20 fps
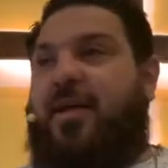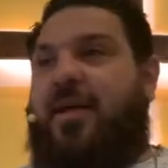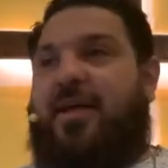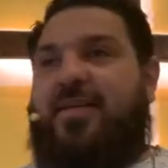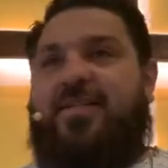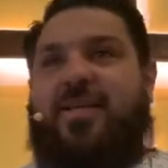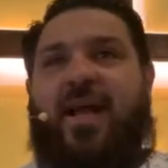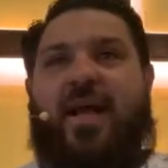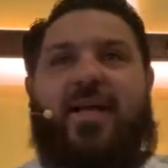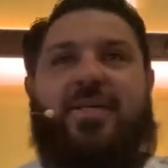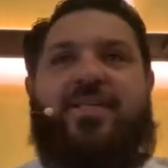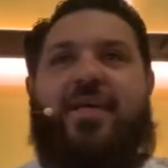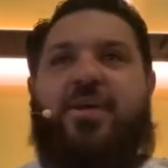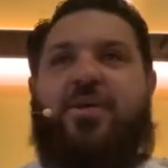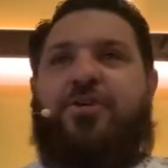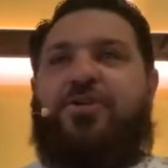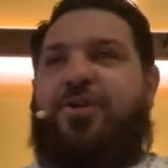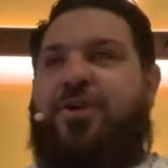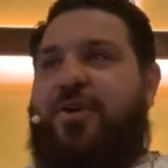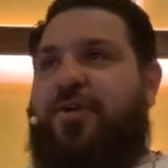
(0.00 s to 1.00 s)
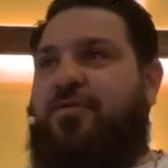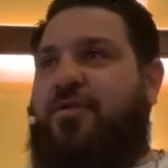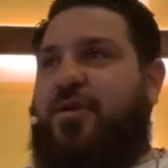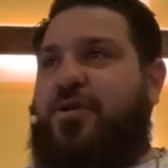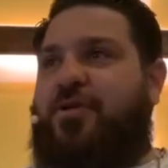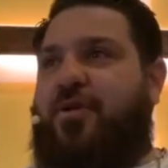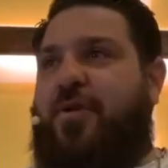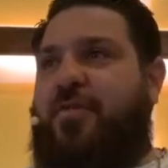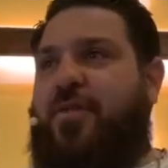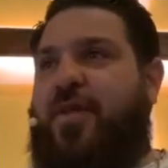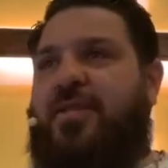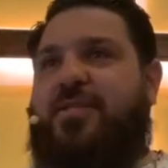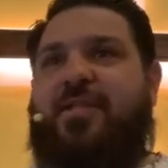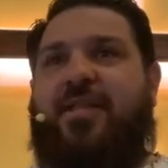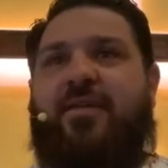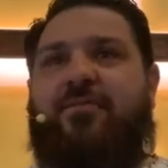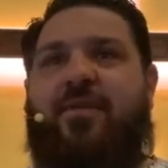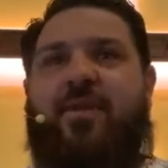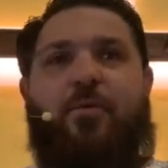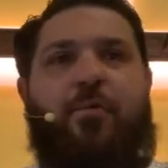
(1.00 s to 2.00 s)
Because then I can tell you, turn to 1 Corinthians
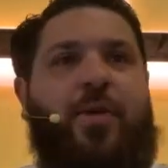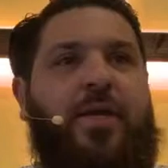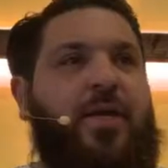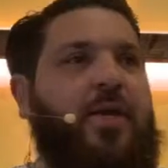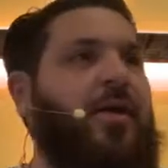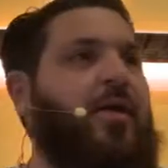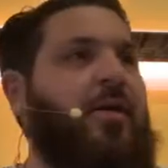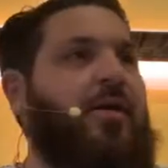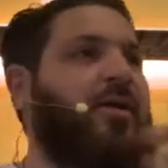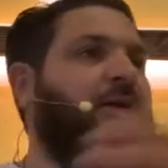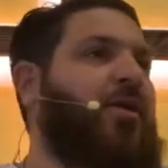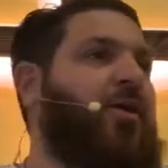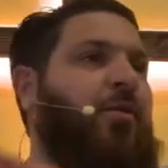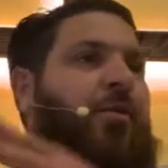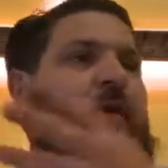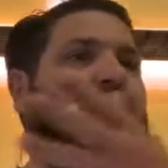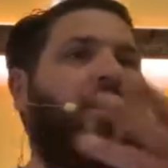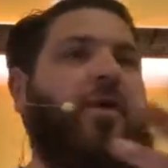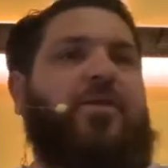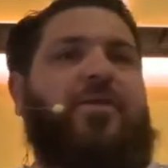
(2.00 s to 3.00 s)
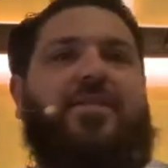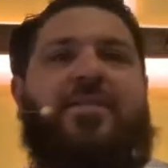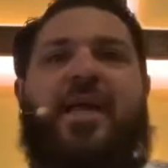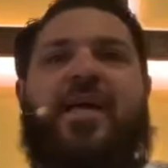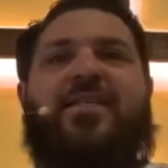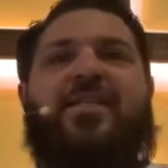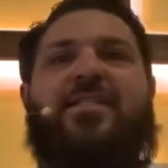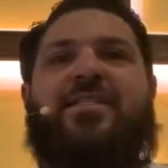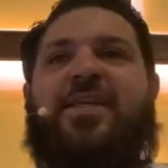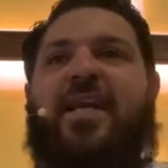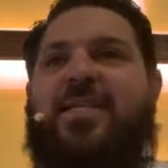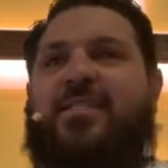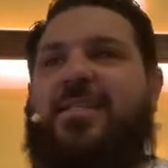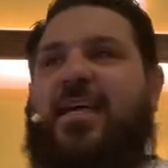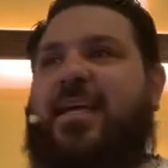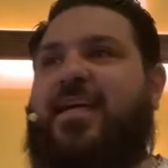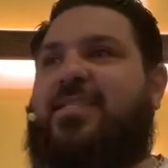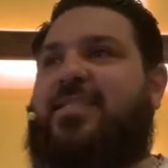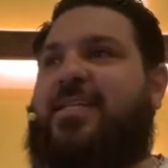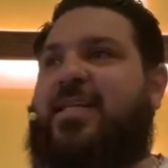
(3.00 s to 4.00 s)
11, and we, you know, we all takes us 10
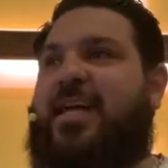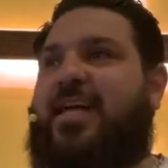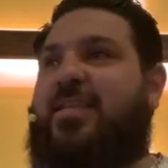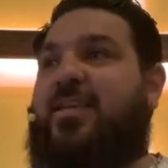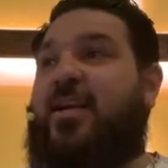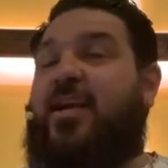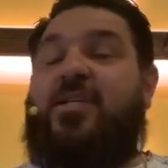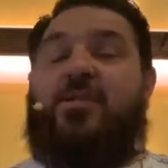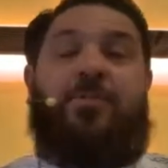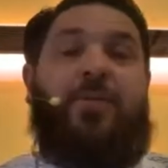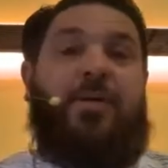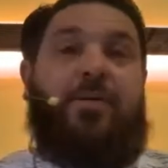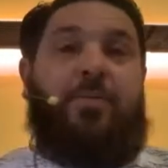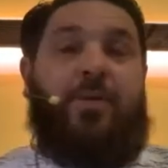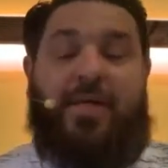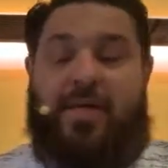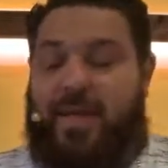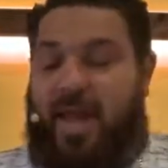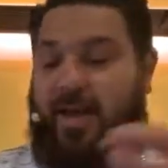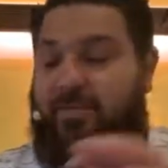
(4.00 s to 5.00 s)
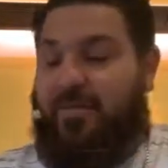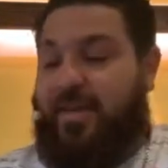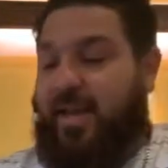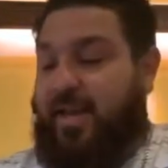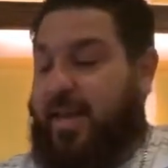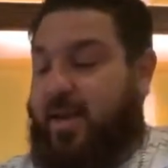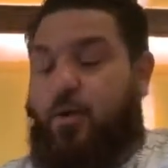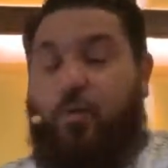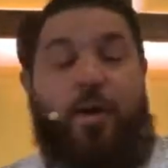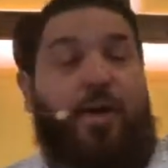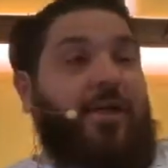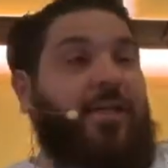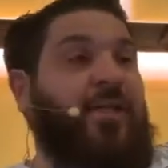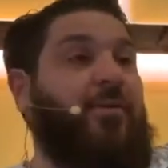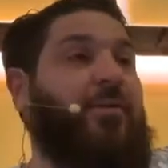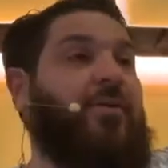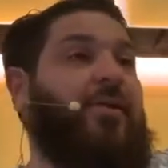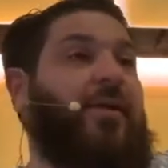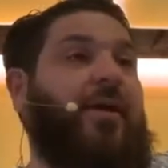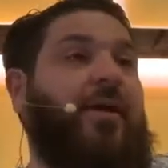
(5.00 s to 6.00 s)
seconds to get there because we, we can navigate it quickly
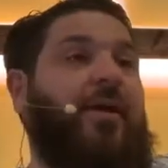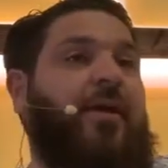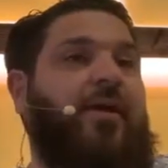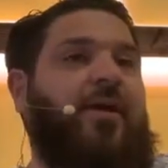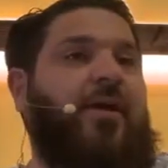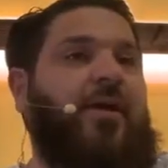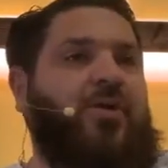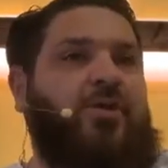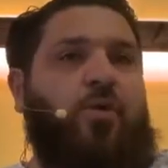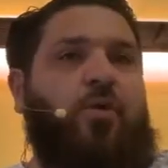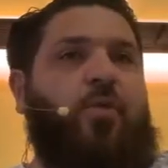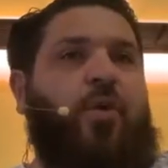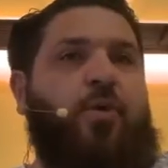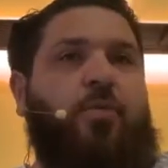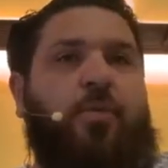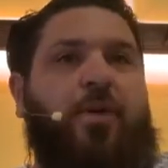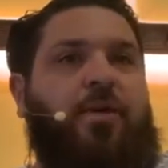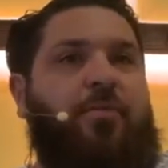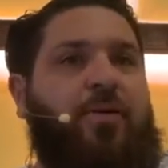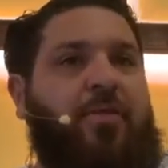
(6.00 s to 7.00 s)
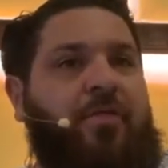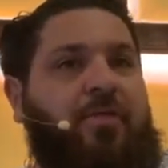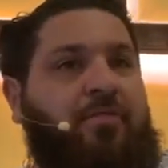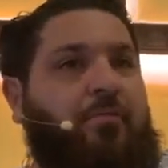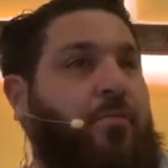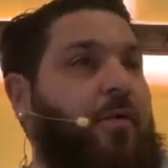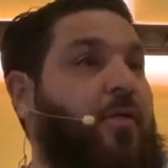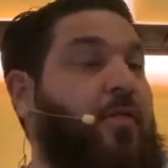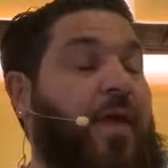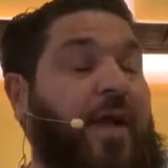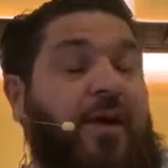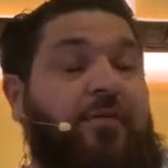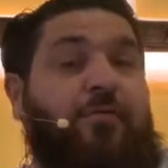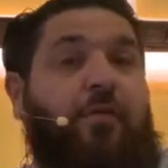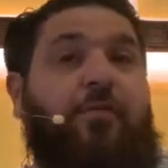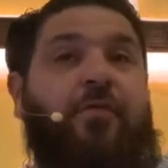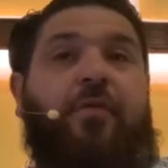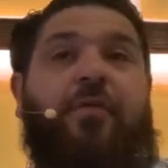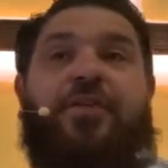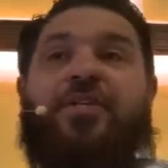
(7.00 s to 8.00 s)
with it. So we, we, we, we're thankful
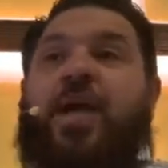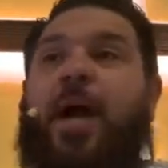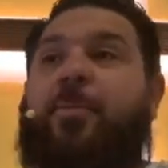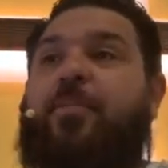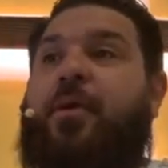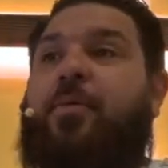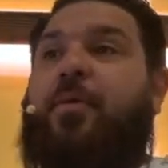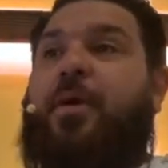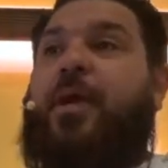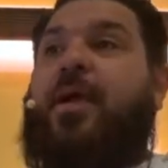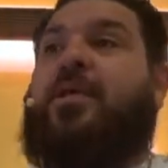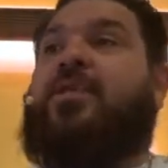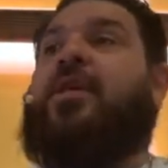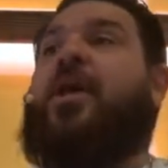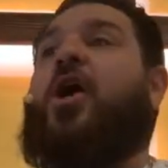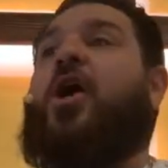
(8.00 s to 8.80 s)
for the chapter breaks,